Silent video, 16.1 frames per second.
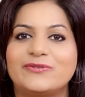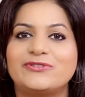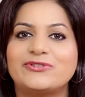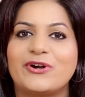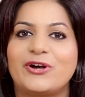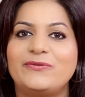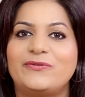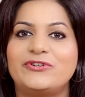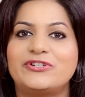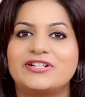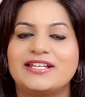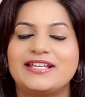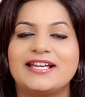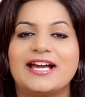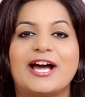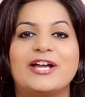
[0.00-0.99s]
was all for
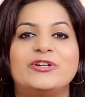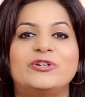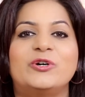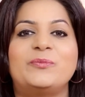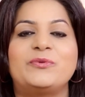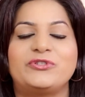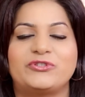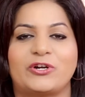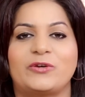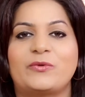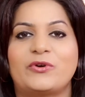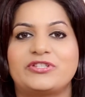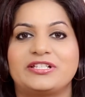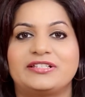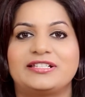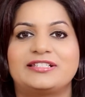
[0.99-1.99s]
today. I hope you enjoyed
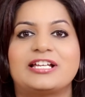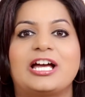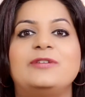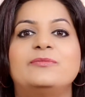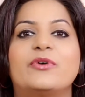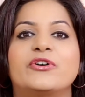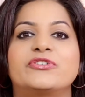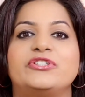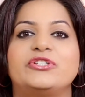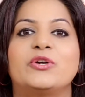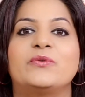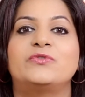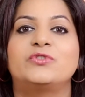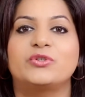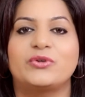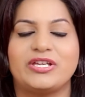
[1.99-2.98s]
watching this unboxing
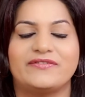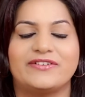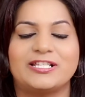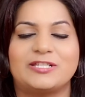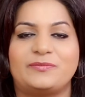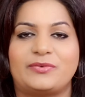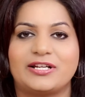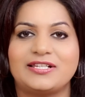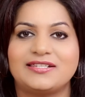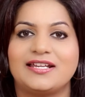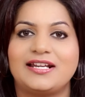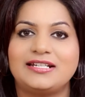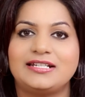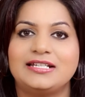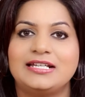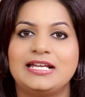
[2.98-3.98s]
of Zoeva's brush
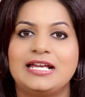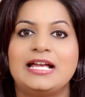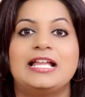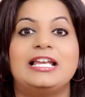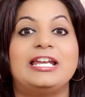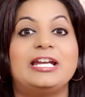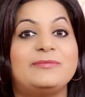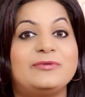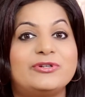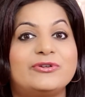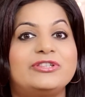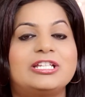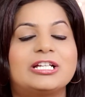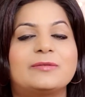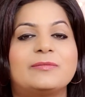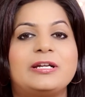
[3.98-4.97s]
set. Let me know
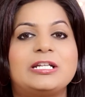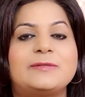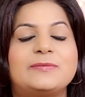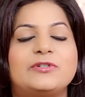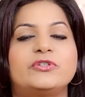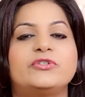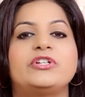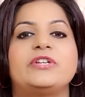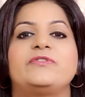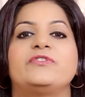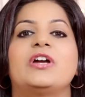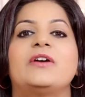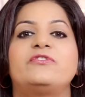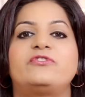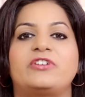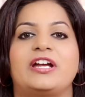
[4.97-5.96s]
in the comments below if you
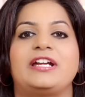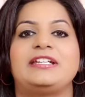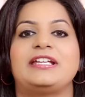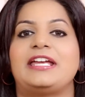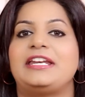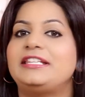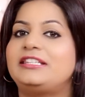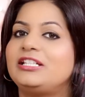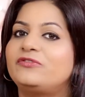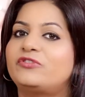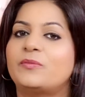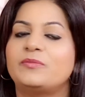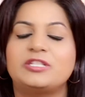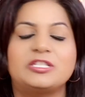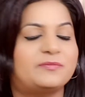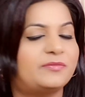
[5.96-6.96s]
have tried anything
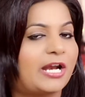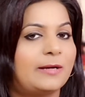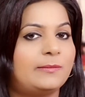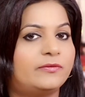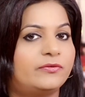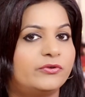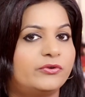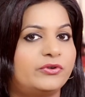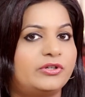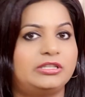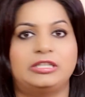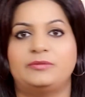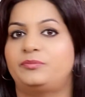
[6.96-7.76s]
from this brand before, the